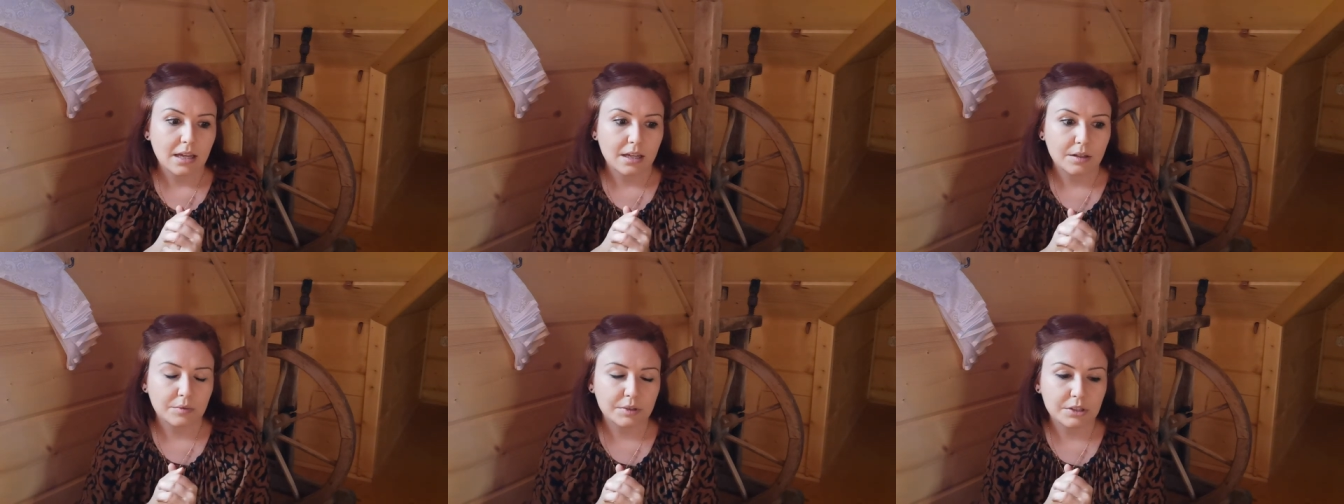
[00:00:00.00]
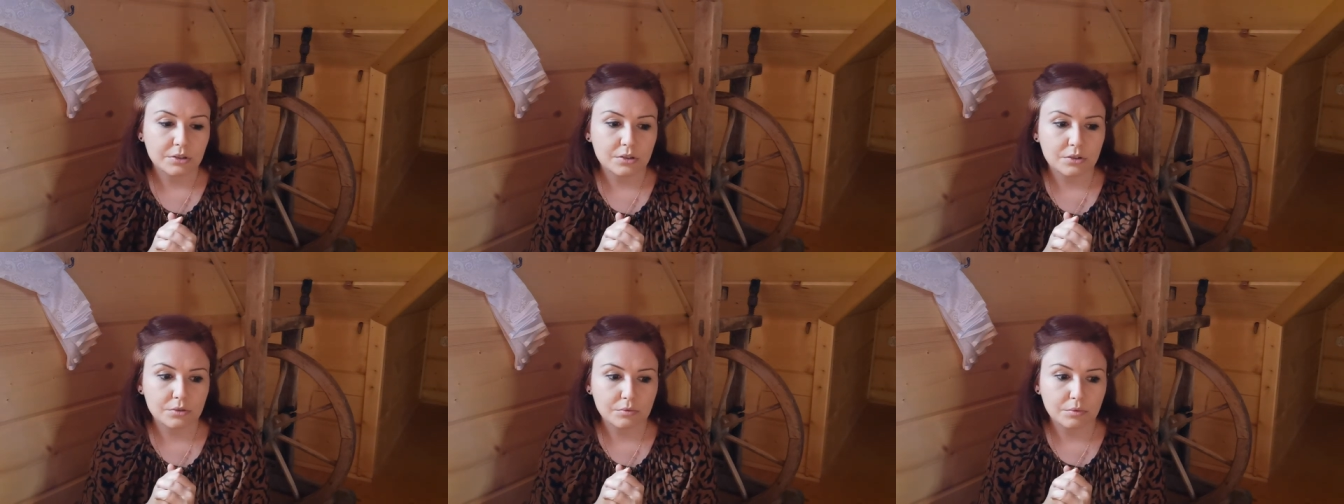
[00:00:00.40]
uh,
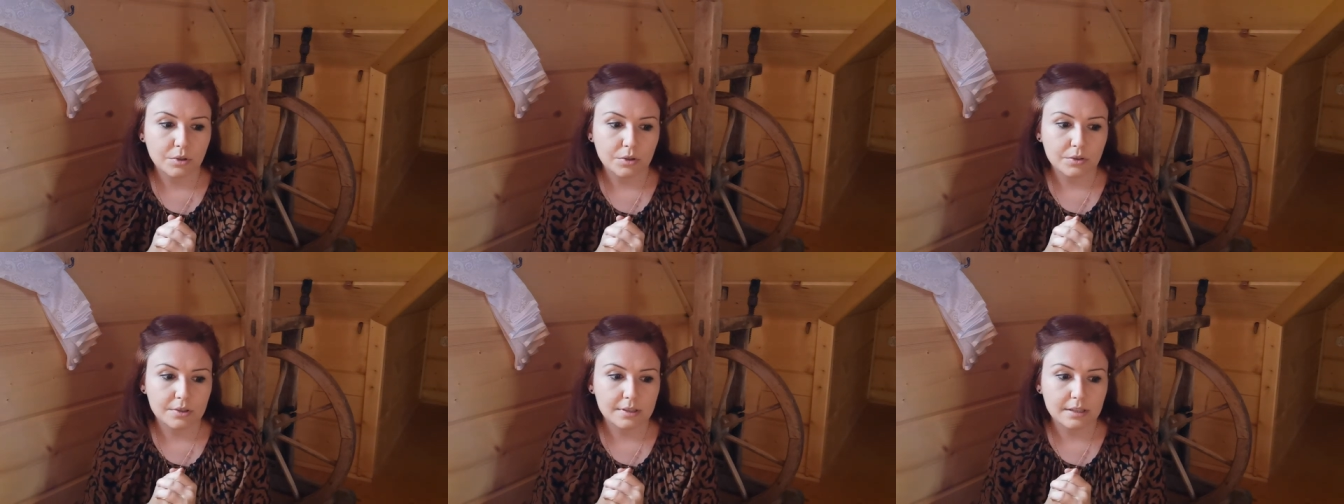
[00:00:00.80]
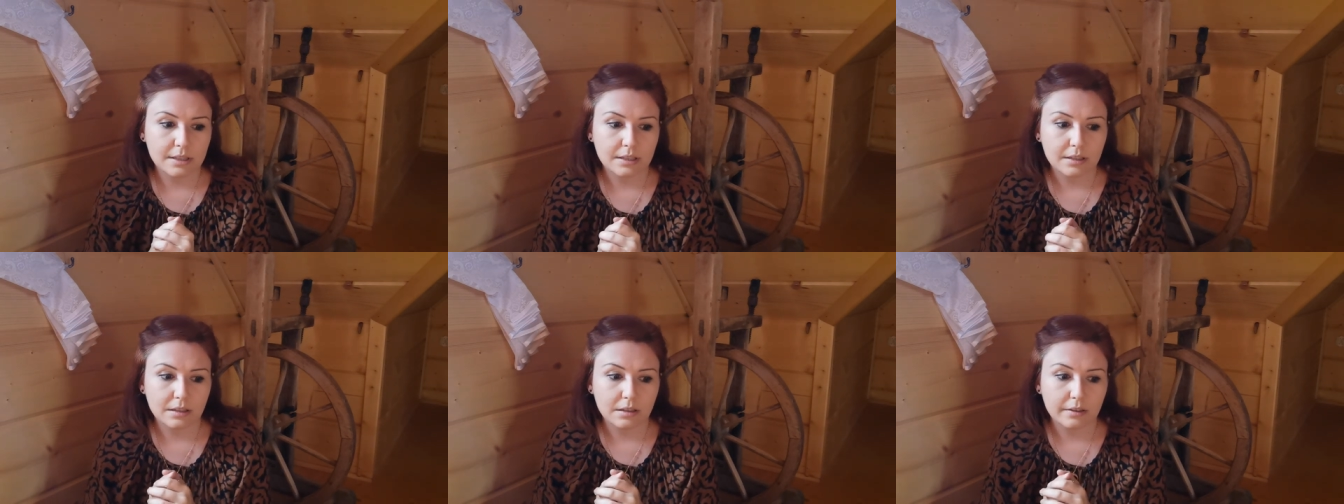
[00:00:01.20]
which was
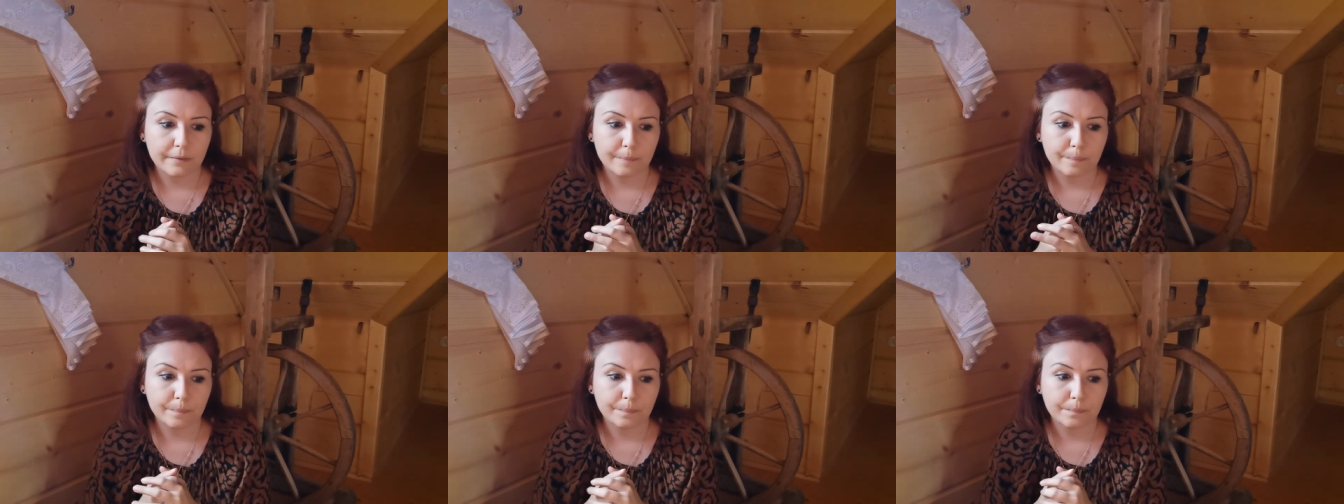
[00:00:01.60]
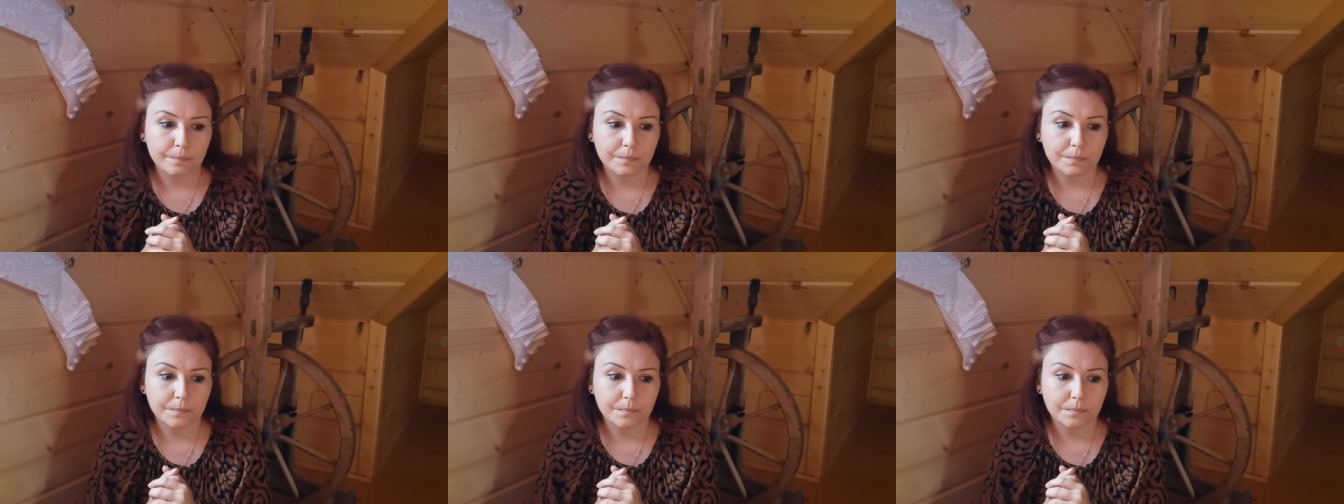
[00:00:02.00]
the
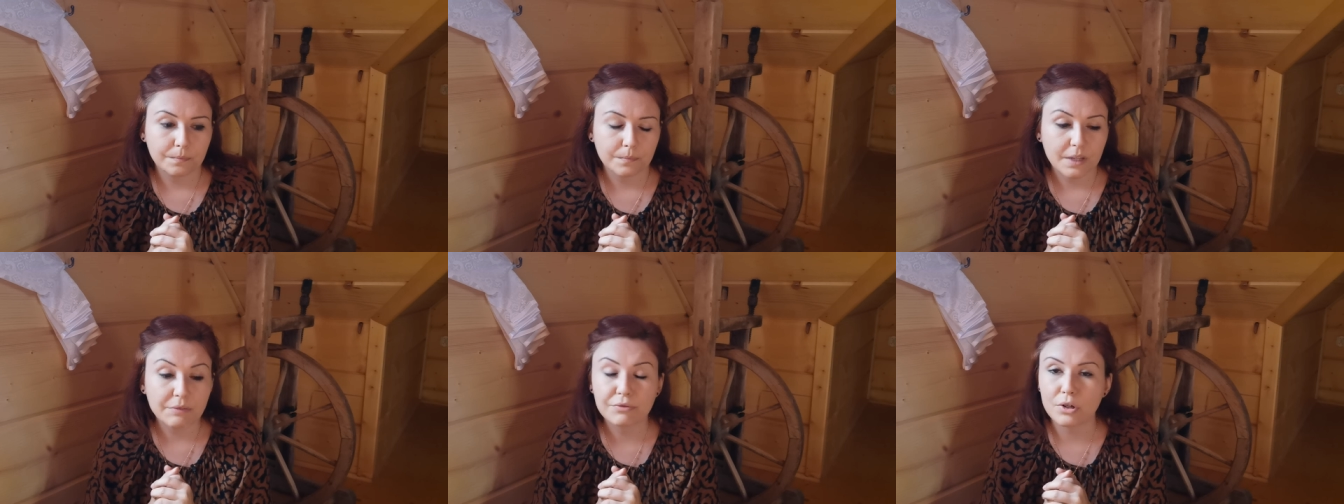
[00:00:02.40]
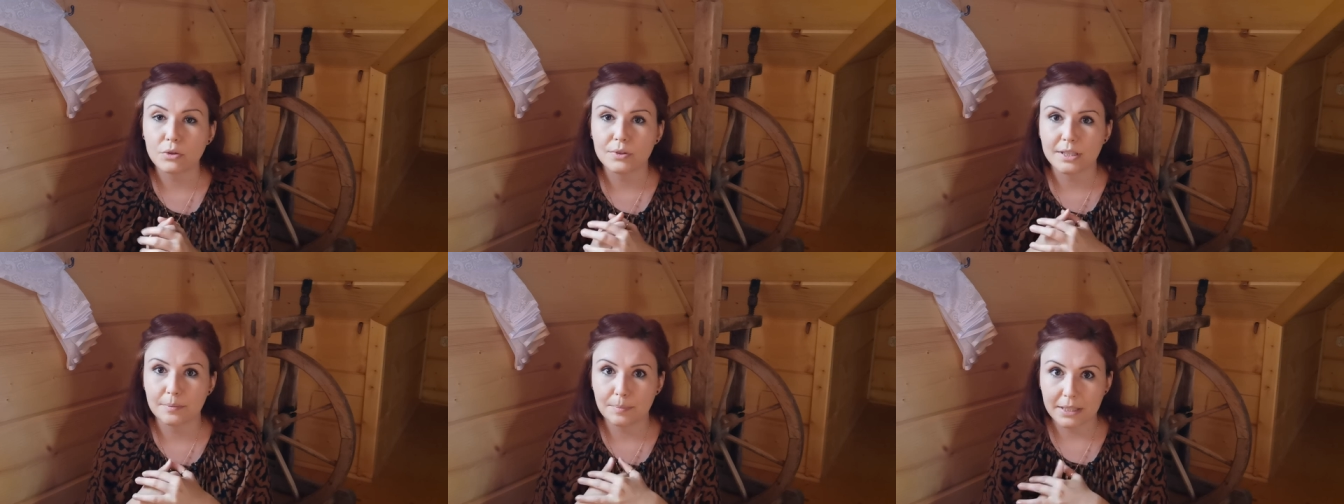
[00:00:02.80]
um,
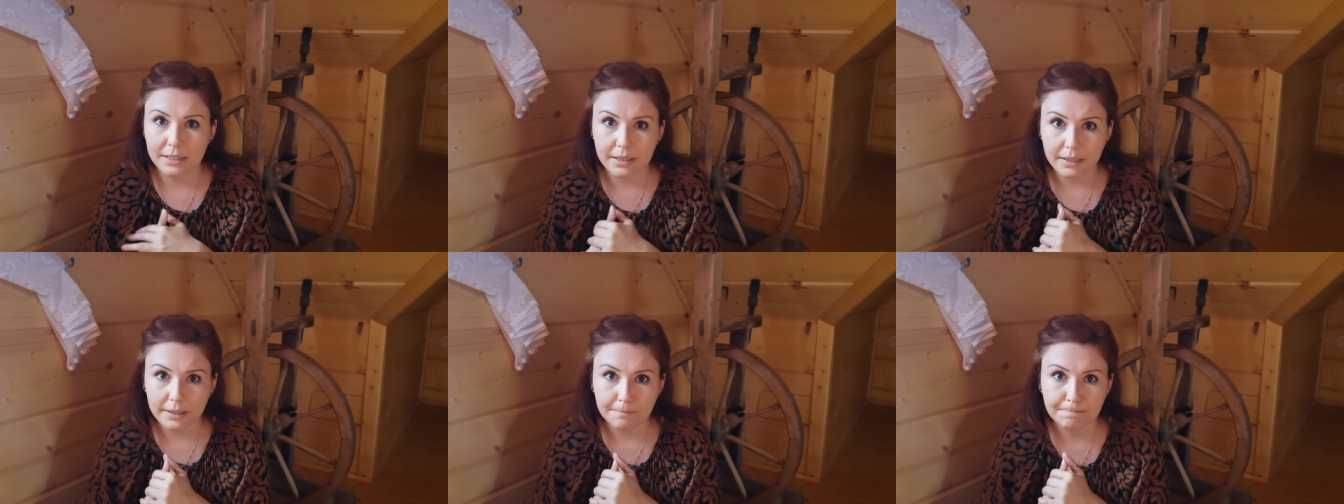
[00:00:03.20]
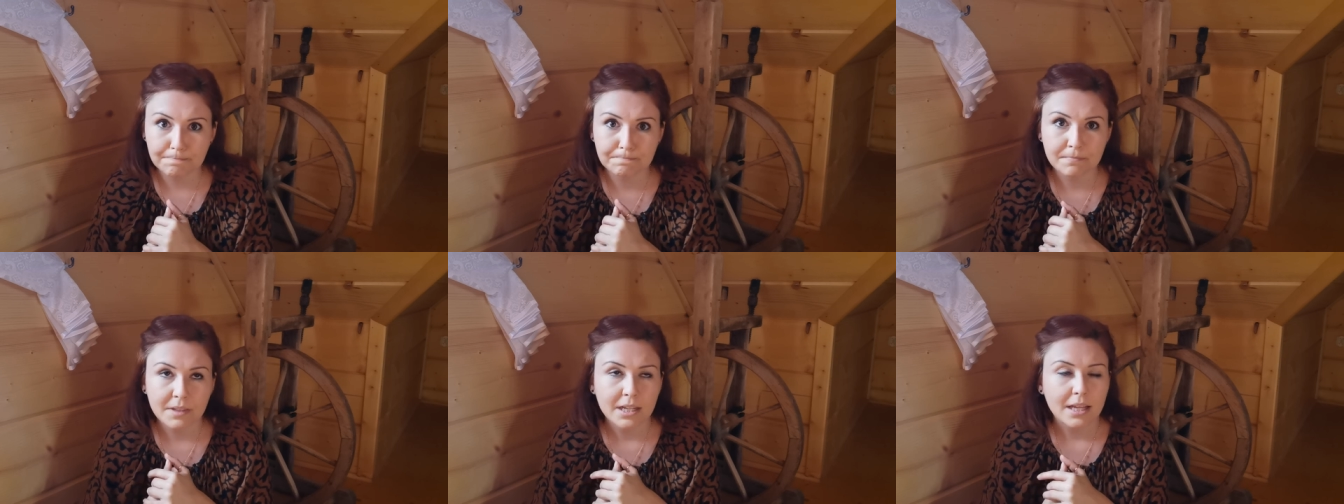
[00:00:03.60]
Frozen medley.